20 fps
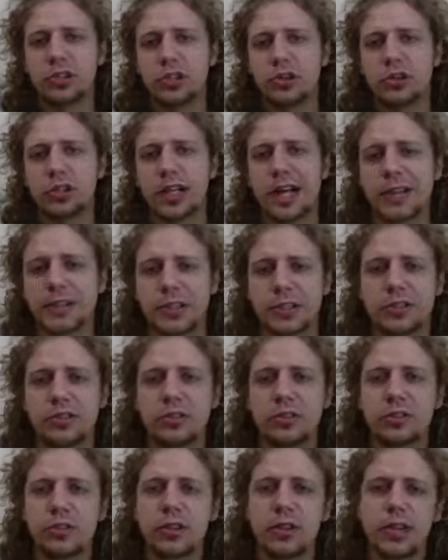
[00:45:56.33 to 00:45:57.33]
classics
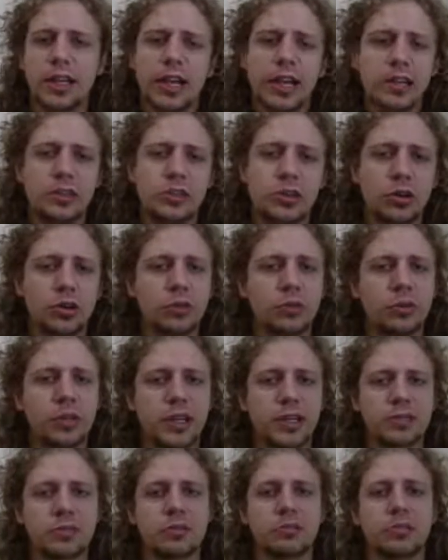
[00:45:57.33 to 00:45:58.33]
and I show
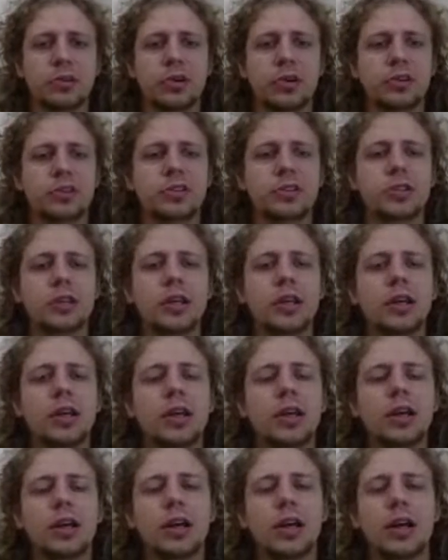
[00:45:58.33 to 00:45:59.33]
things from books,
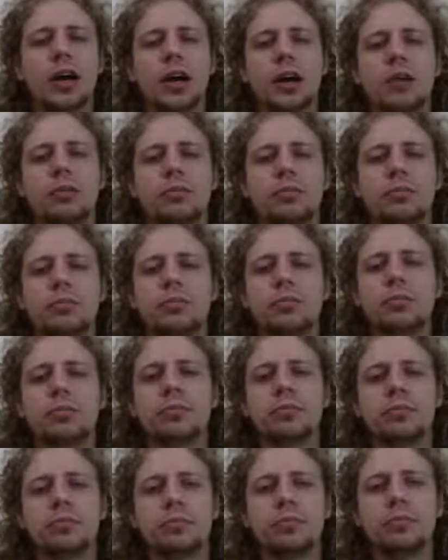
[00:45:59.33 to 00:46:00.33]
but
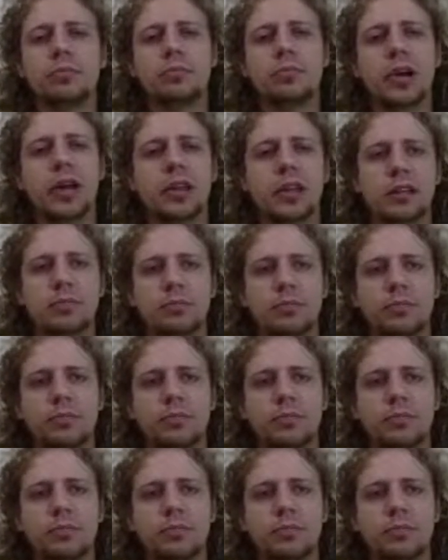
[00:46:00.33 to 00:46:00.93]
I think